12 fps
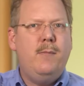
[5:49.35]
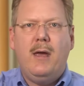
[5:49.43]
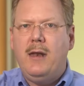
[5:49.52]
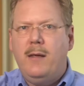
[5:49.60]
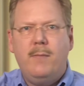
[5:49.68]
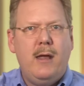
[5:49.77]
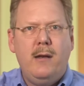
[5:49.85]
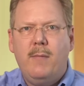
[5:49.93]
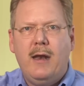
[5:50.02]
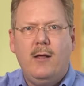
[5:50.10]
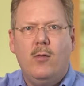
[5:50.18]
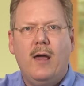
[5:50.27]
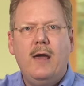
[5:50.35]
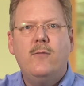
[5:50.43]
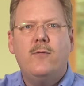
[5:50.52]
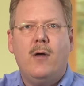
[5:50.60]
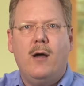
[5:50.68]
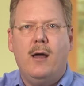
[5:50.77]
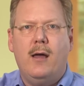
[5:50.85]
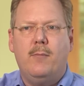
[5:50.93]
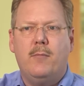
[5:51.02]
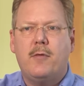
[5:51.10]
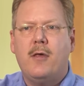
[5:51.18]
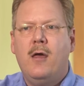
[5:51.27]
many, many, many
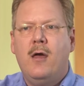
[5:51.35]
lifetimes